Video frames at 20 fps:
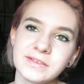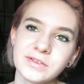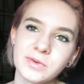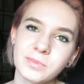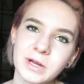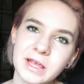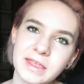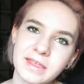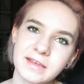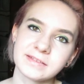so
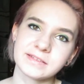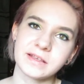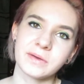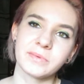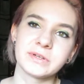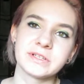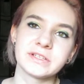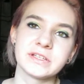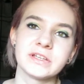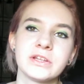many things I
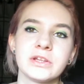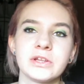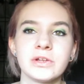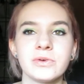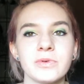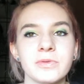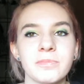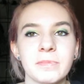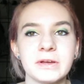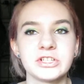wanted to do
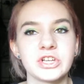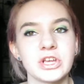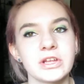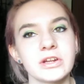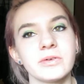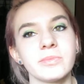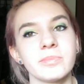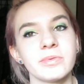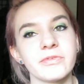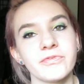with my
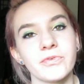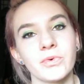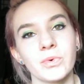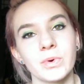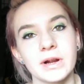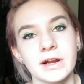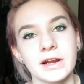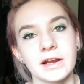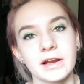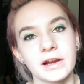channel
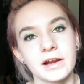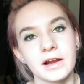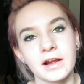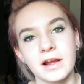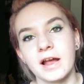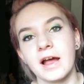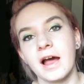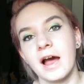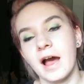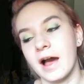before
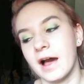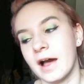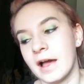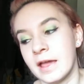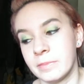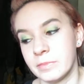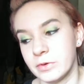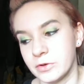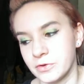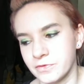
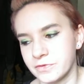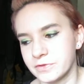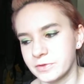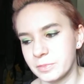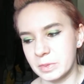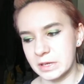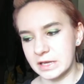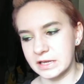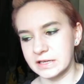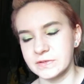I
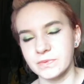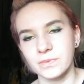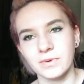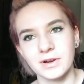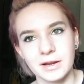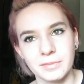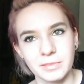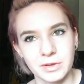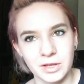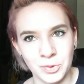moved, because where
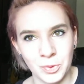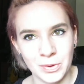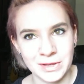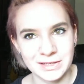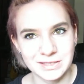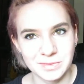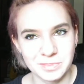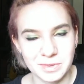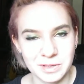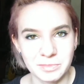I'm going
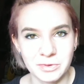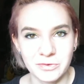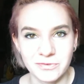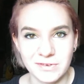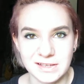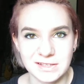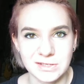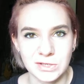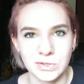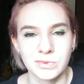to be
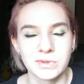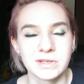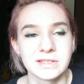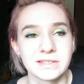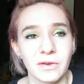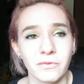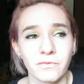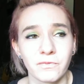moving to is